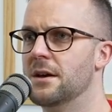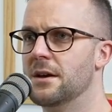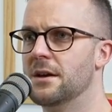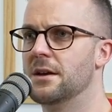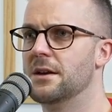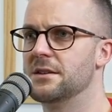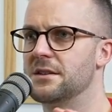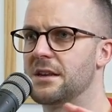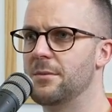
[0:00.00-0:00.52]

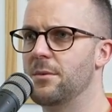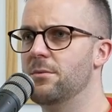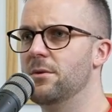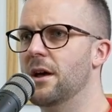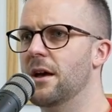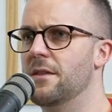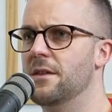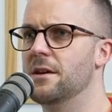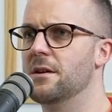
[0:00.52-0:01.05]
Yeah. There's people
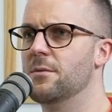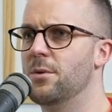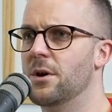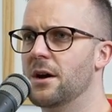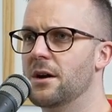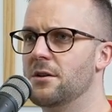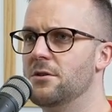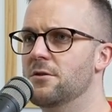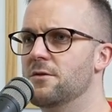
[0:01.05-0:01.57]
down there,
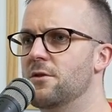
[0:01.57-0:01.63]
but you've